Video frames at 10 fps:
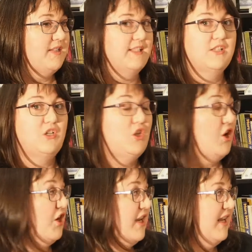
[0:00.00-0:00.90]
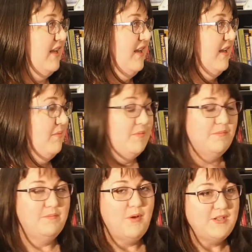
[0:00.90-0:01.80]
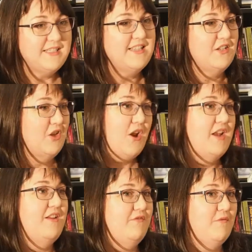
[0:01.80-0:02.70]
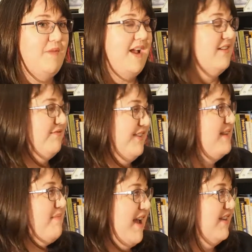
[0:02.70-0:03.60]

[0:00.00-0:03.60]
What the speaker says: the learning, mostly the learning from market feedback.